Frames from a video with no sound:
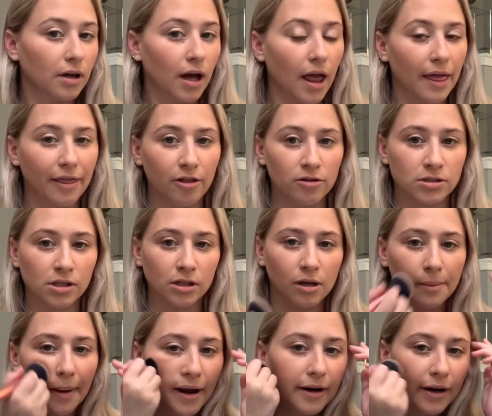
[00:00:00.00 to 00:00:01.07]
think it looks a little
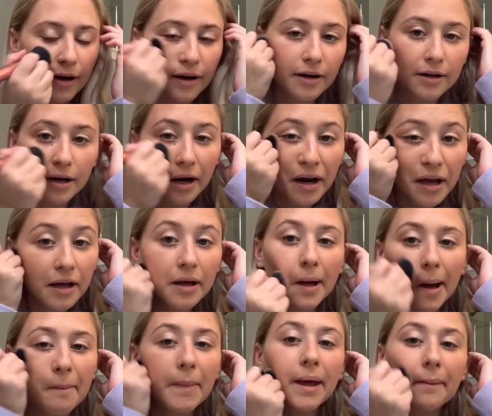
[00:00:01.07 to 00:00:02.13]
better.
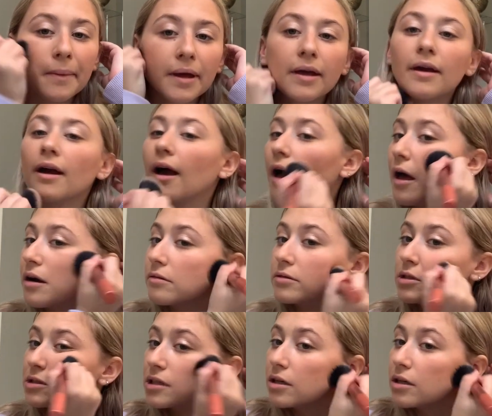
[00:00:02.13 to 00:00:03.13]
Maybe. I don't really